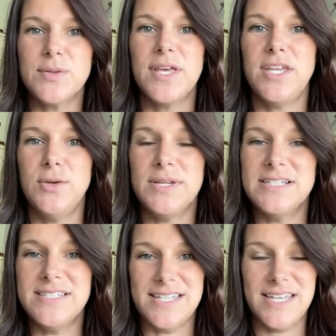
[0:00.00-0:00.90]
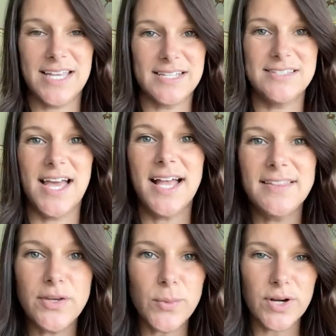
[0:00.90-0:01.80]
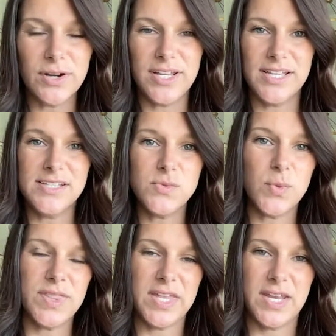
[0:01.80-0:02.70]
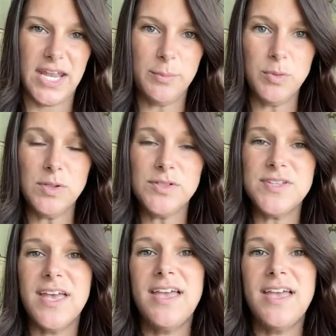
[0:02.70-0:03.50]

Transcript: that you can see exactly where it is within Naples